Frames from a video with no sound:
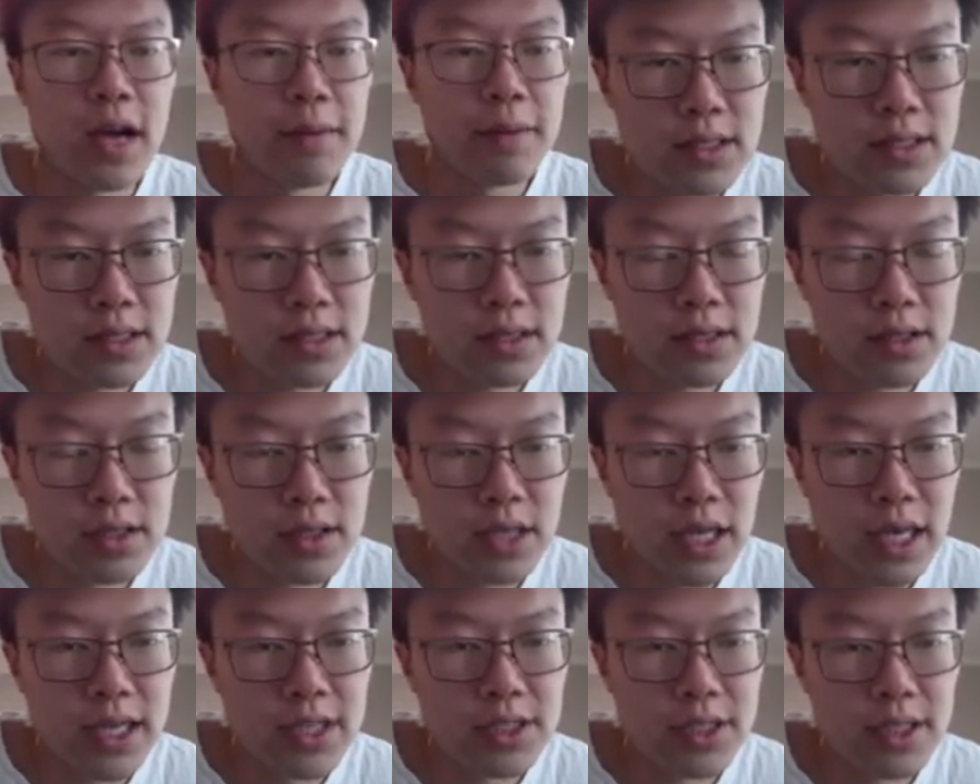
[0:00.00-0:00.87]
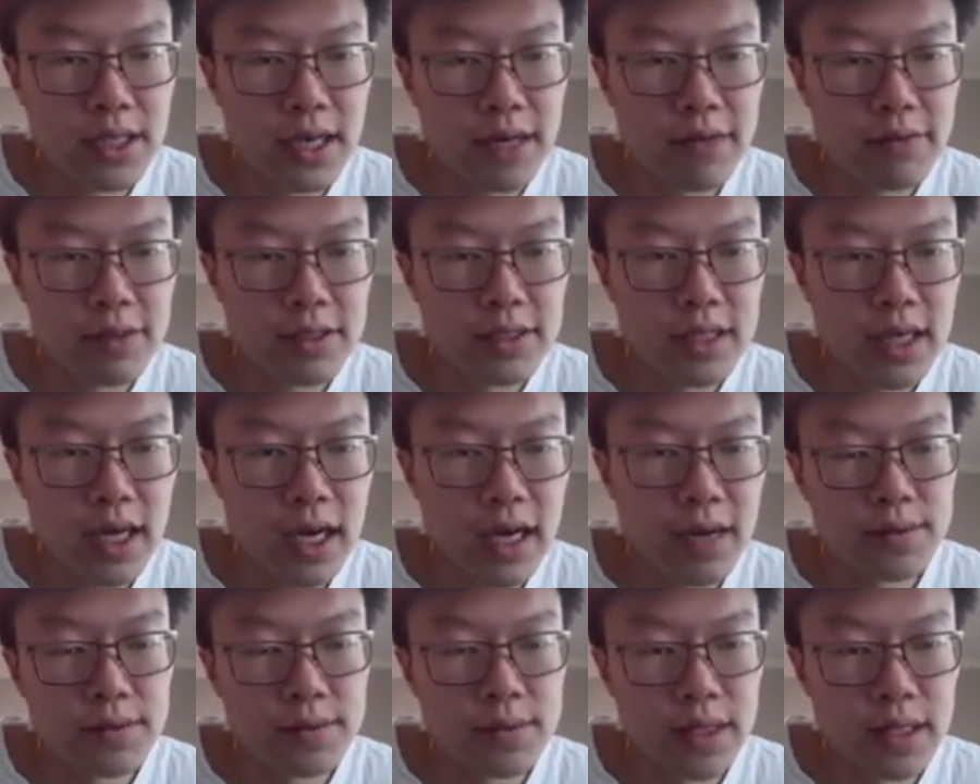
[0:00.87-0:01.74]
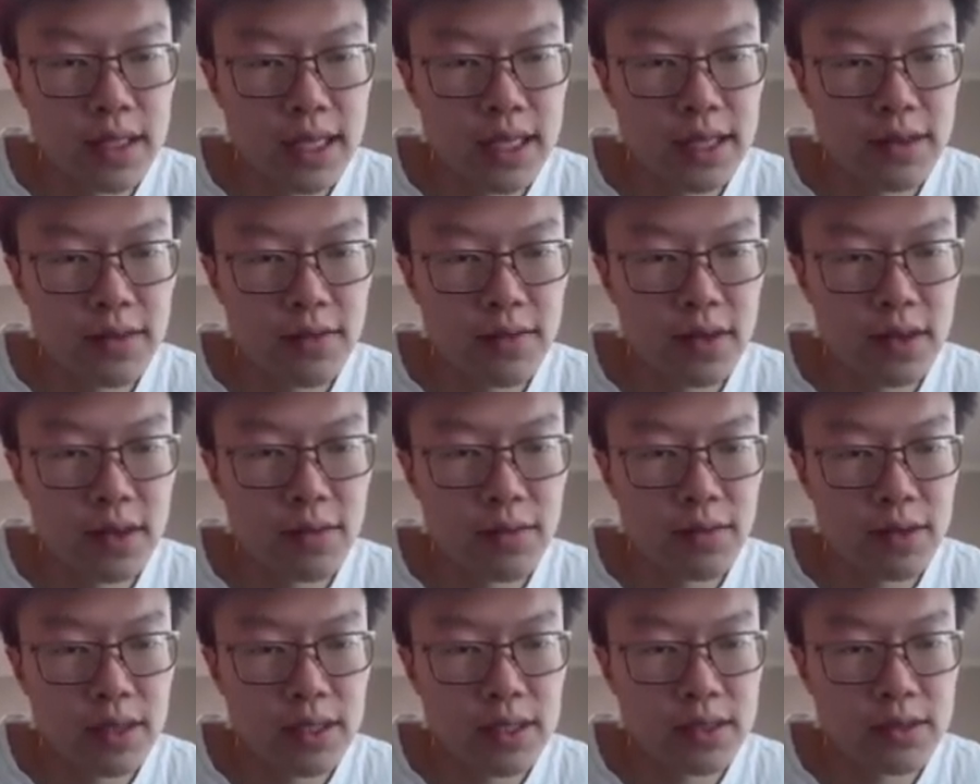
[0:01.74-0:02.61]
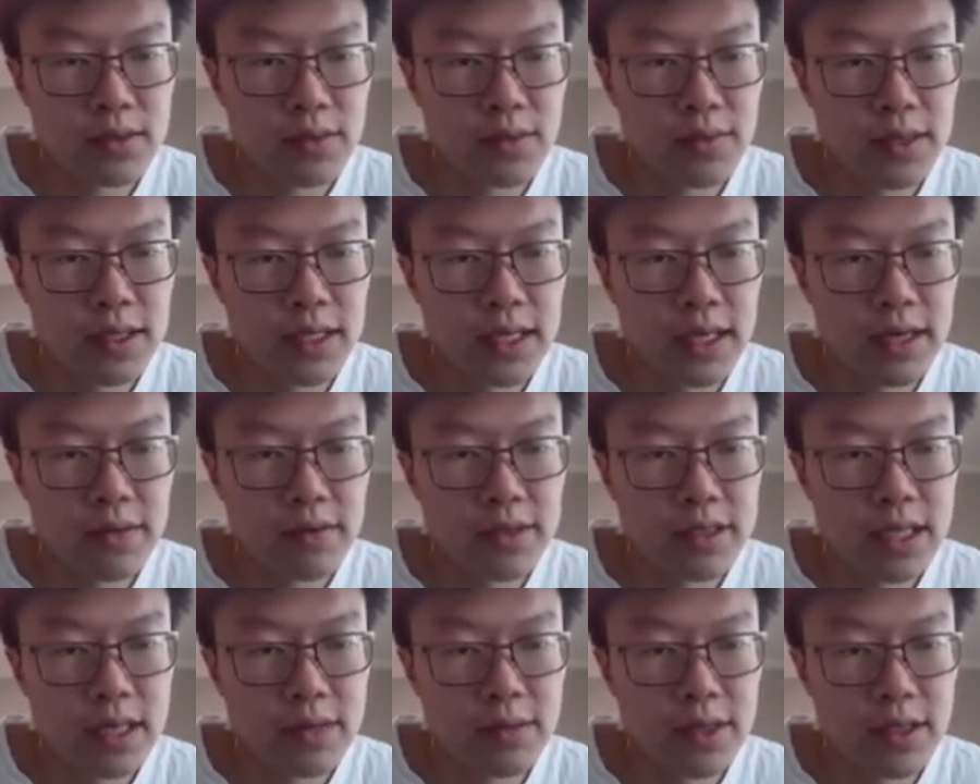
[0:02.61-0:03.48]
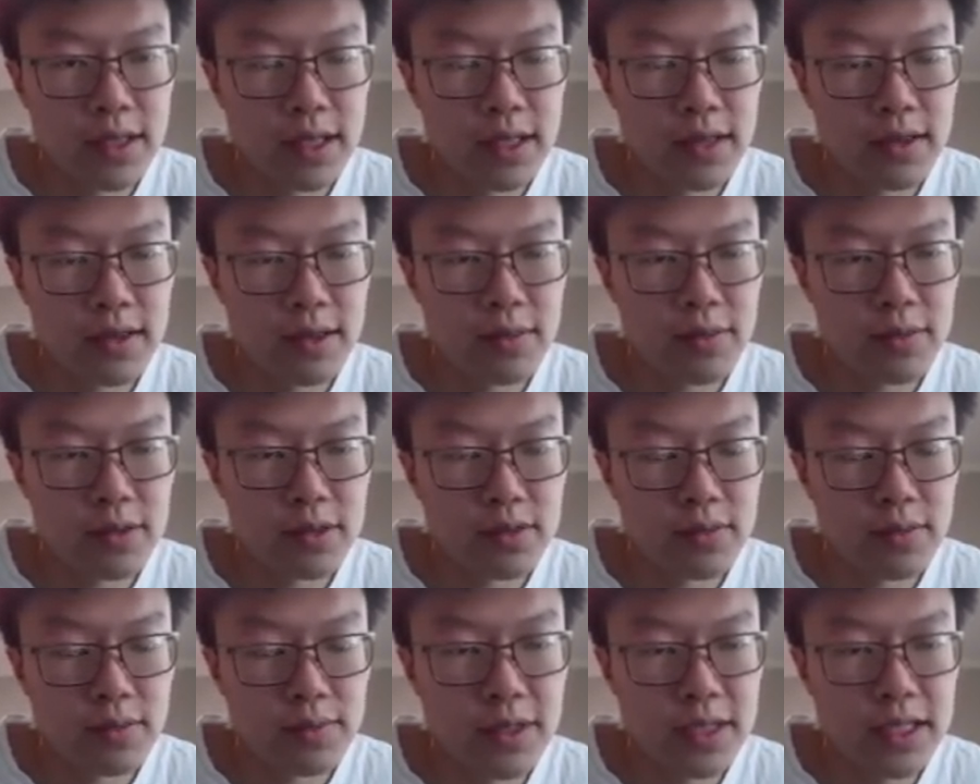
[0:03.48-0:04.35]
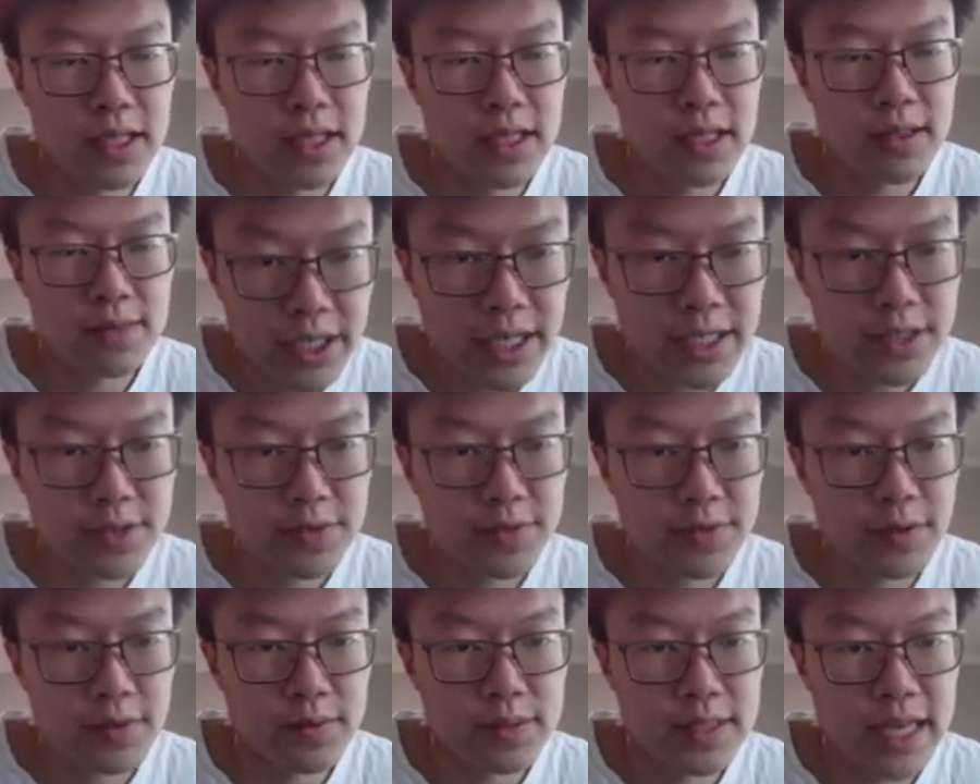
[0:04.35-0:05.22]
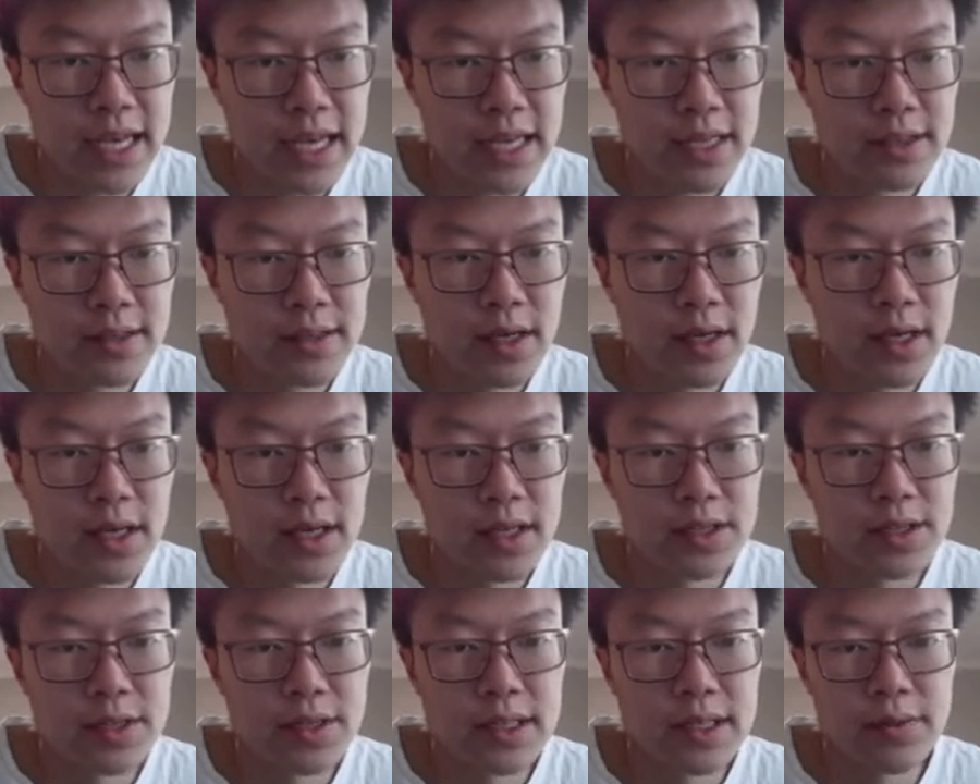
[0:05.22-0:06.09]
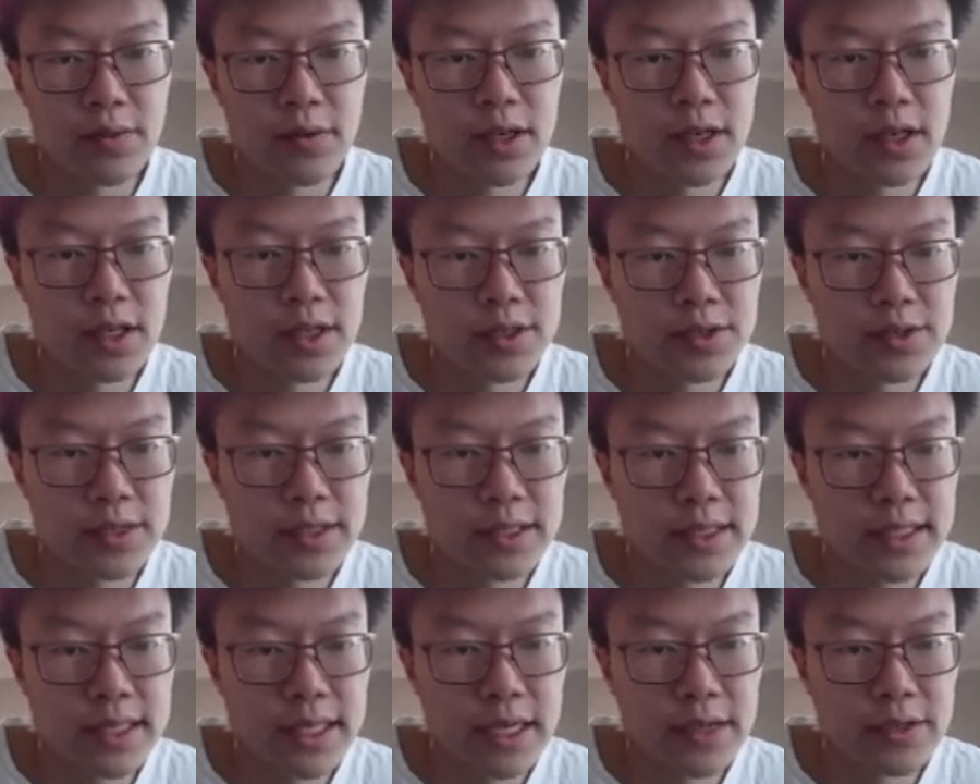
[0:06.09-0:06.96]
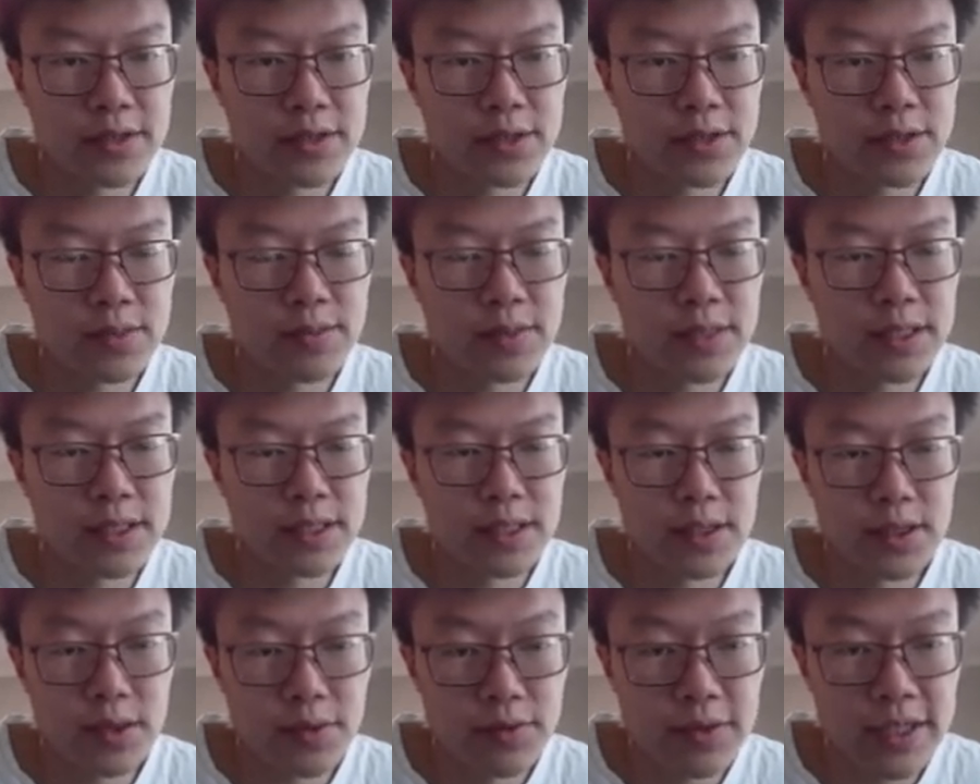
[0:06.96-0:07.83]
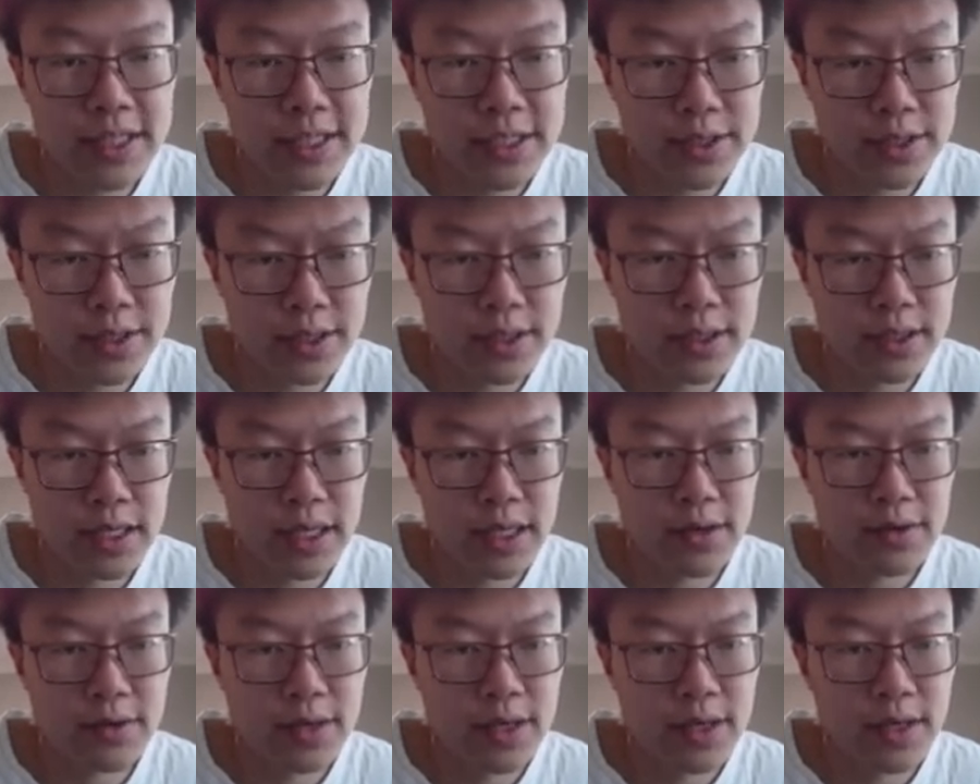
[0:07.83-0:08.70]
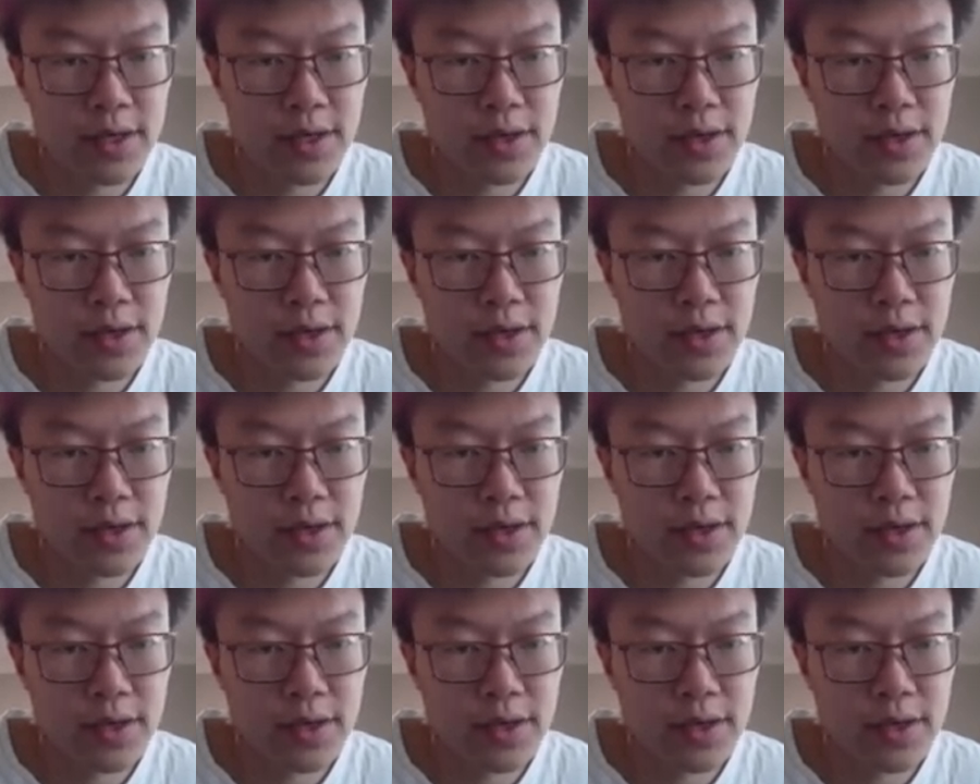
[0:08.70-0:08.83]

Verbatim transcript: Because it's changing every time. The length of the number that is repeating, every time the length of the number is repeating, changes from 10 to 100, and now it's, because it's three digits now,